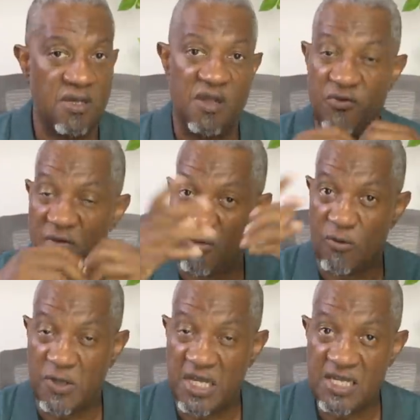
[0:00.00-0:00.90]
If you
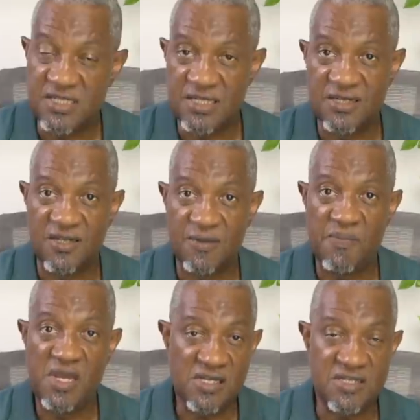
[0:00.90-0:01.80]
throw kids into the
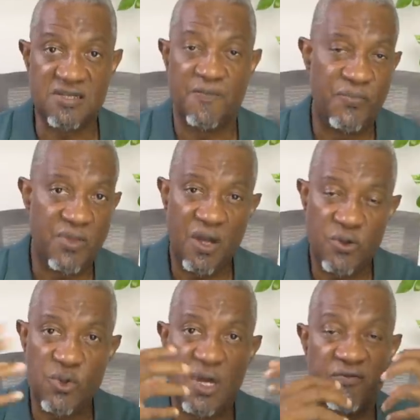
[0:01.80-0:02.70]
mix, now
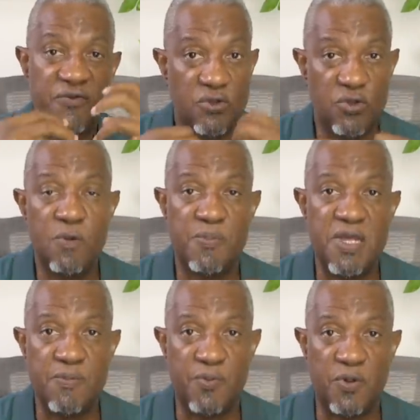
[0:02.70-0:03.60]
you have two
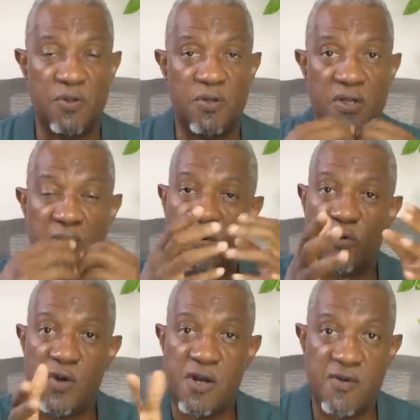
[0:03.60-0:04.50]
people
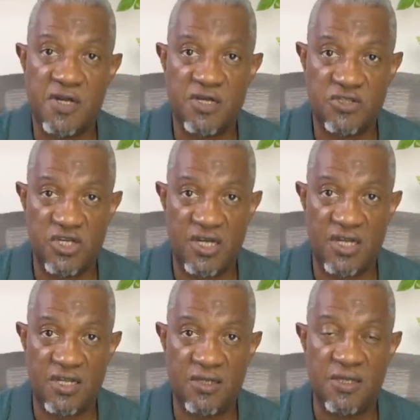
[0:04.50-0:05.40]
rearing the
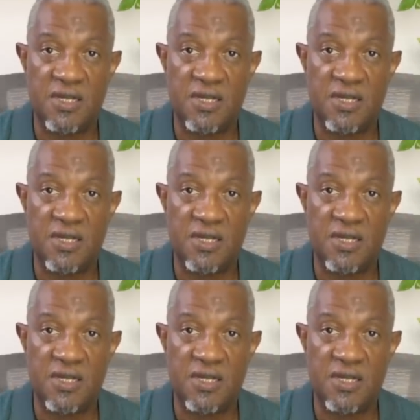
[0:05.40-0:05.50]
child